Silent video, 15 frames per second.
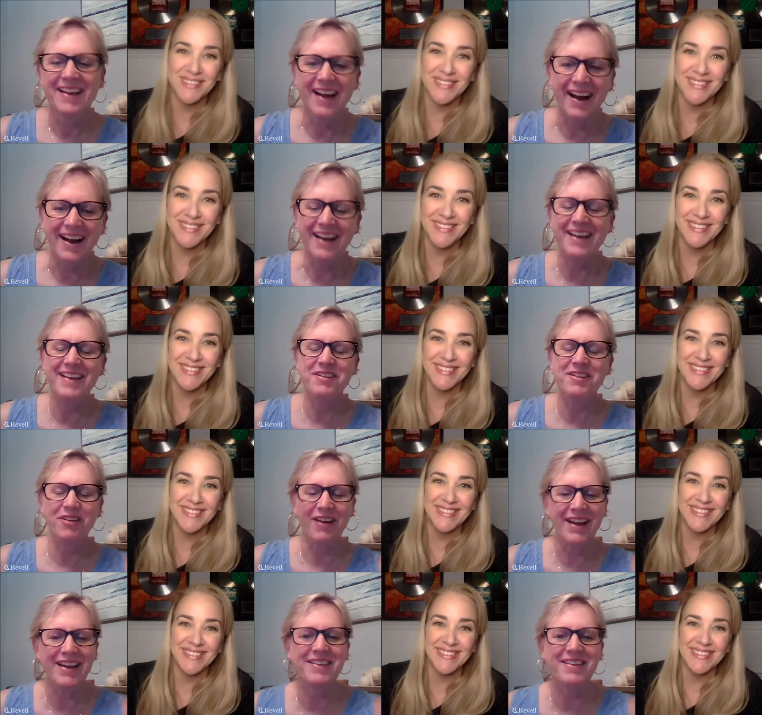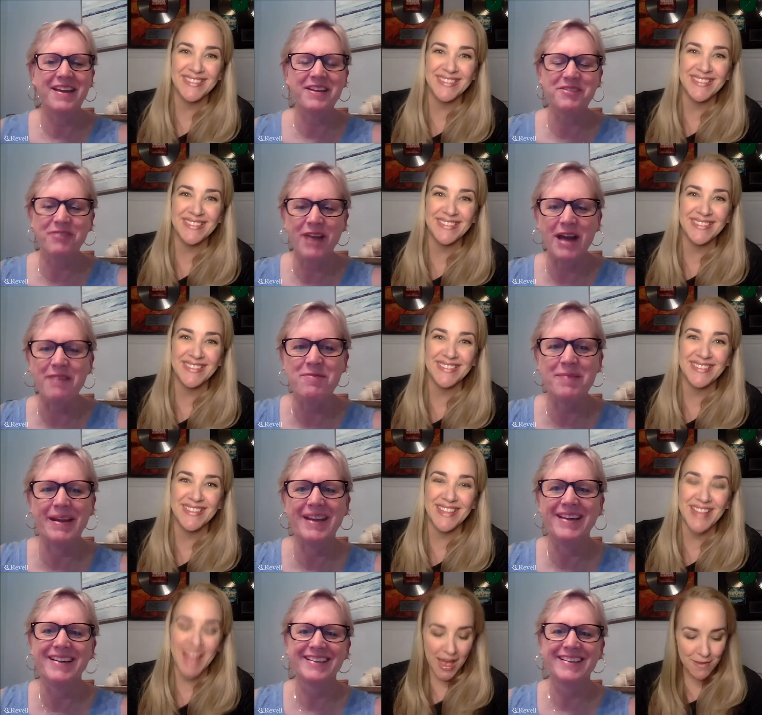Speaker 1: Hi. Great. Thanks for having me.
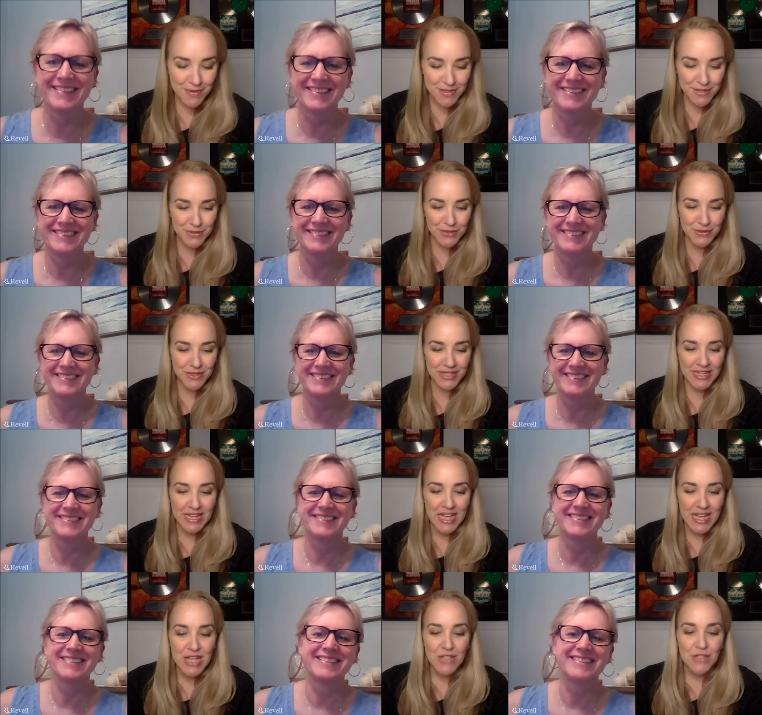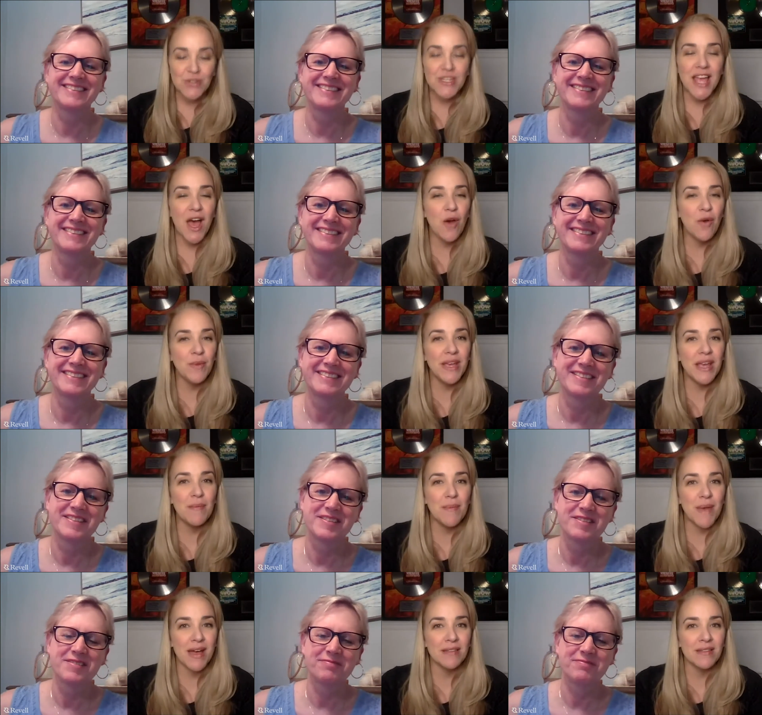Absolutely. So tell me
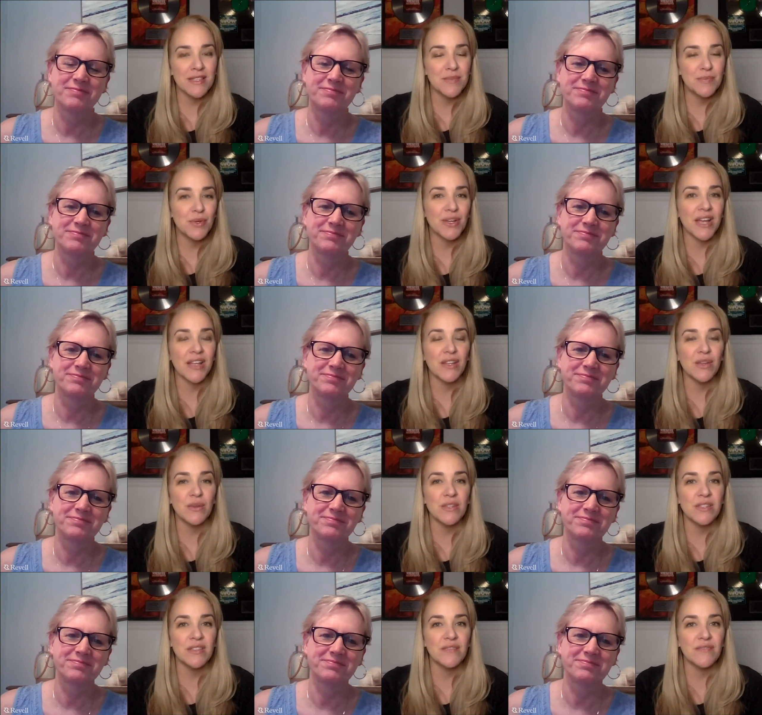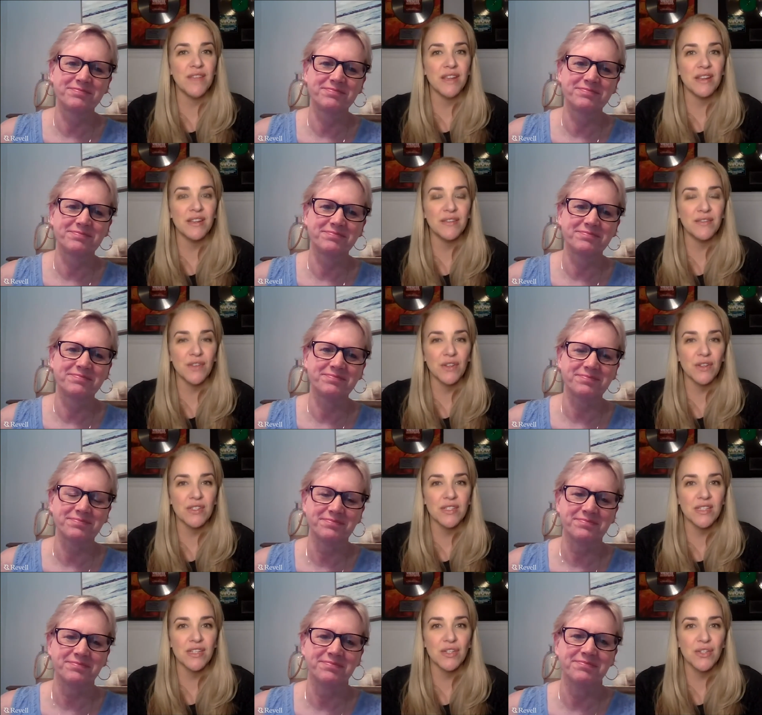about this book. I know it's the very
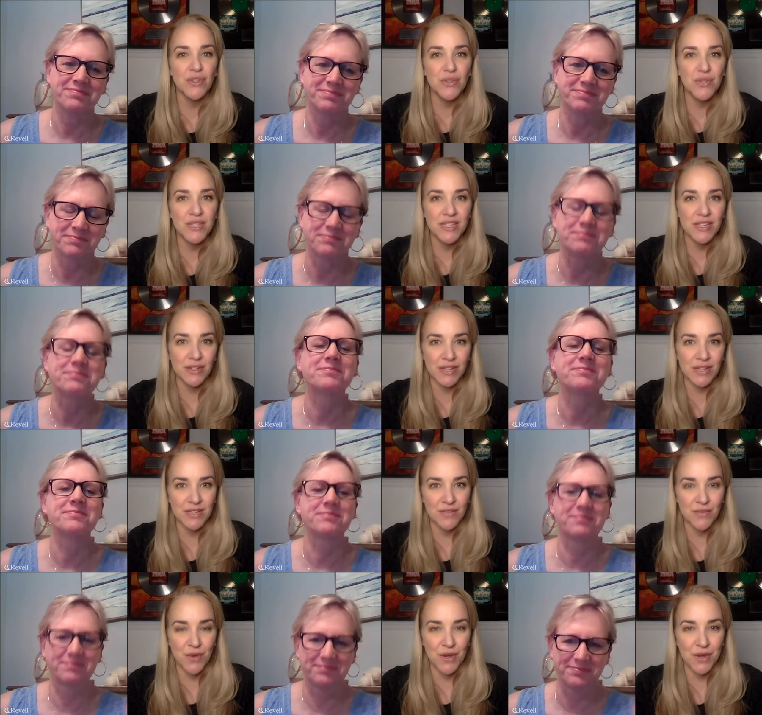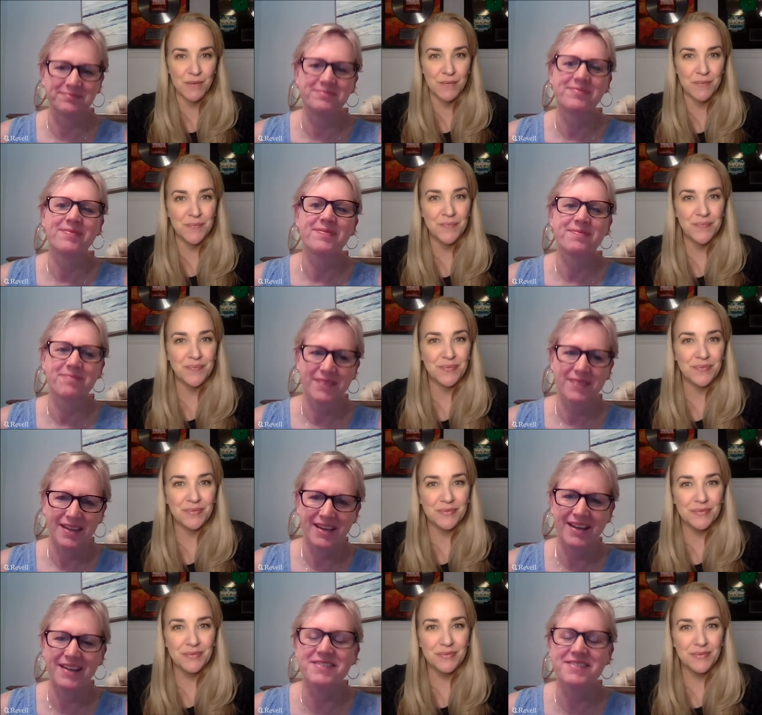first
Speaker 2: in a new series for you. It
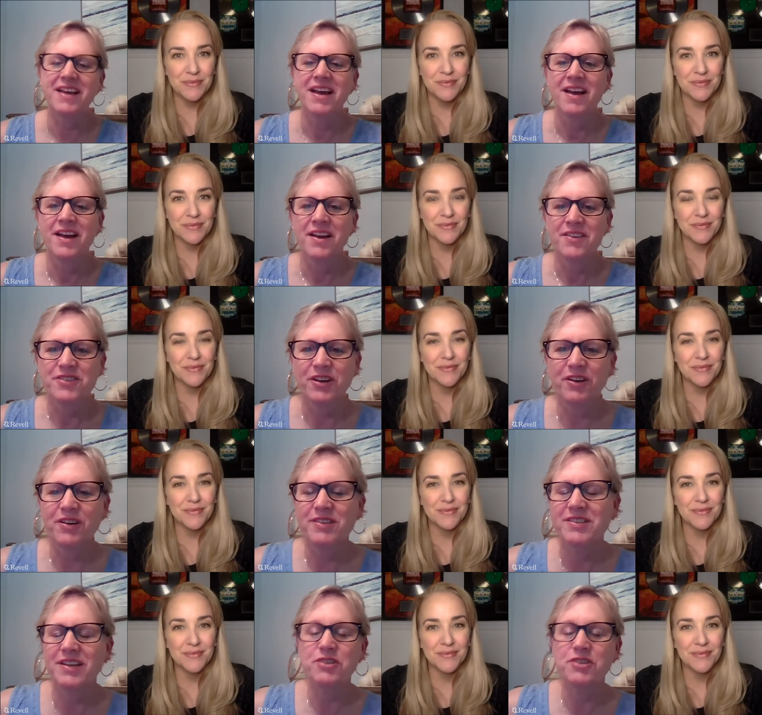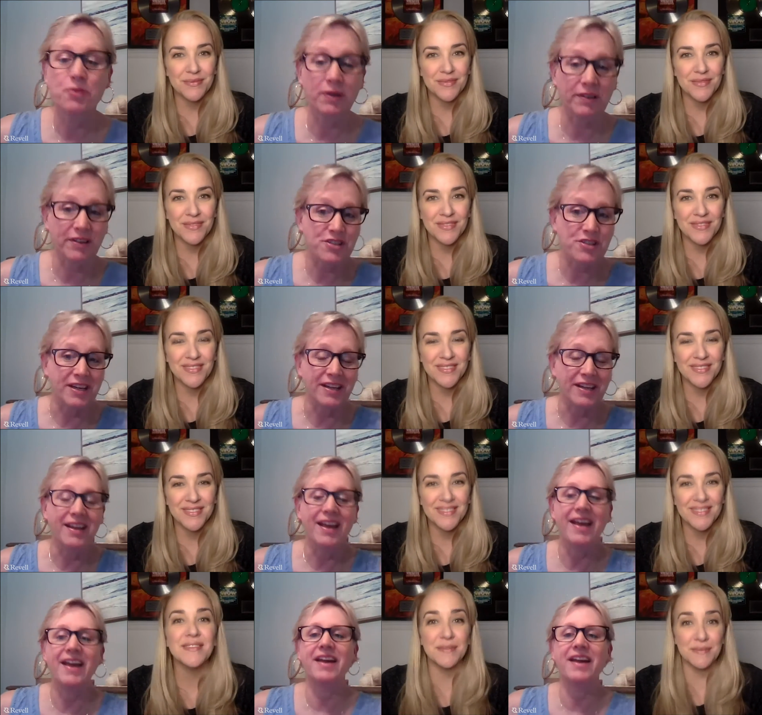is. So it's a trilogy,
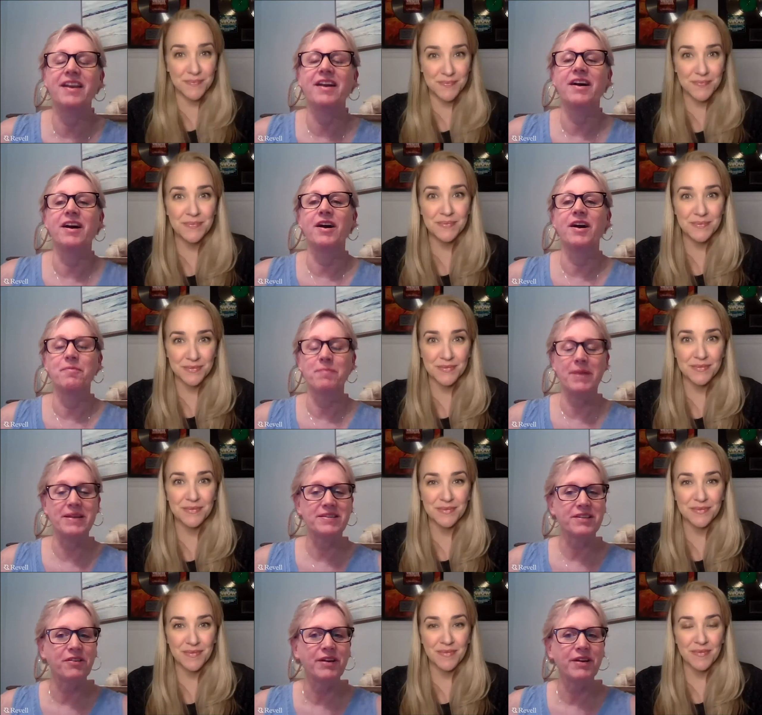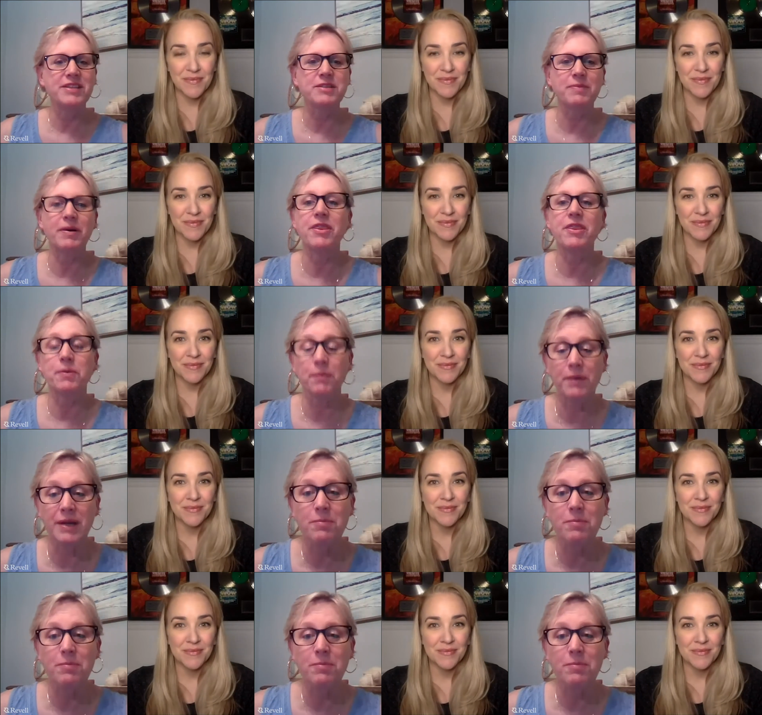and uh, basically it's about three